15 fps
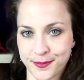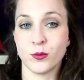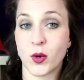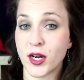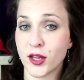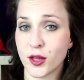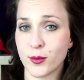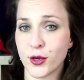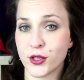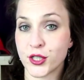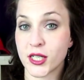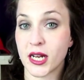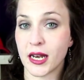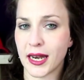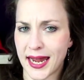One of the
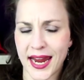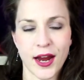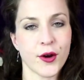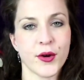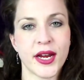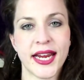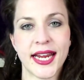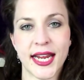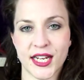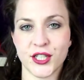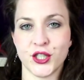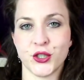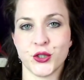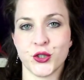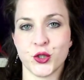most glaring
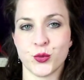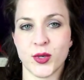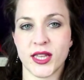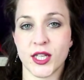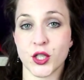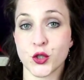issues with